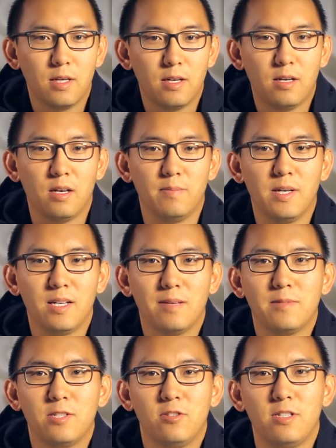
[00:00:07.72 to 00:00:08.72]
Hi, my
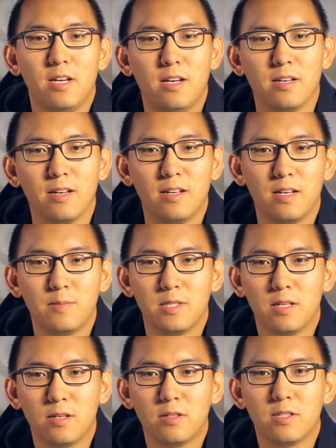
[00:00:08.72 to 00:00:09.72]
name is Yu Sheng, and I'm a
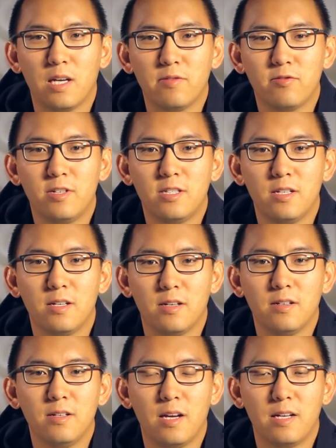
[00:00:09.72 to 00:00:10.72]
senior software
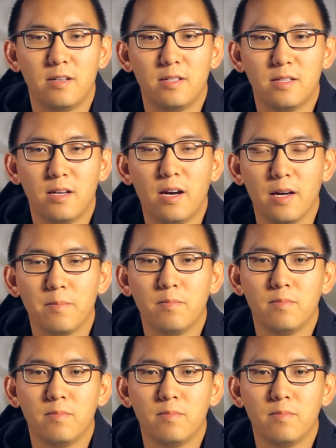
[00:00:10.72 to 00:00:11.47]
engineer at R T I.